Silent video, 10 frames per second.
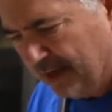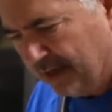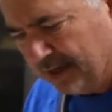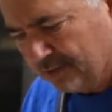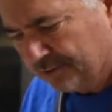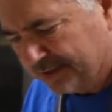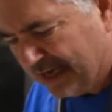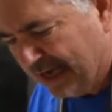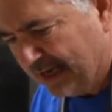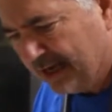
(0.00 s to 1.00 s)
a
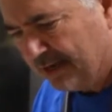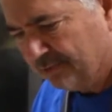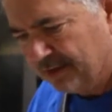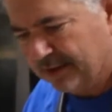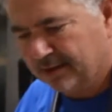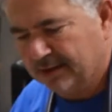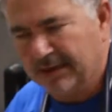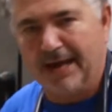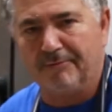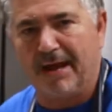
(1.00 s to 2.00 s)
container with
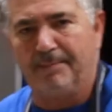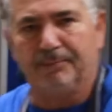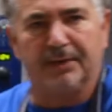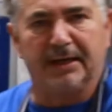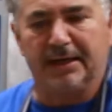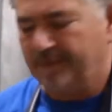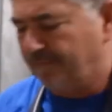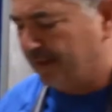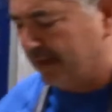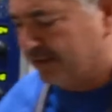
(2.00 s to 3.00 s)
Glad wrap. Put it in the
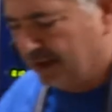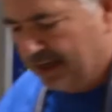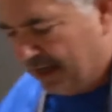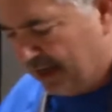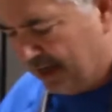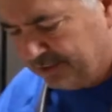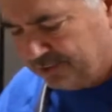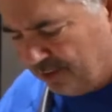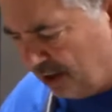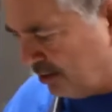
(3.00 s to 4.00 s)
fridge, and
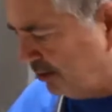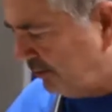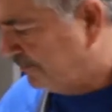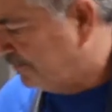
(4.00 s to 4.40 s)
tomorrow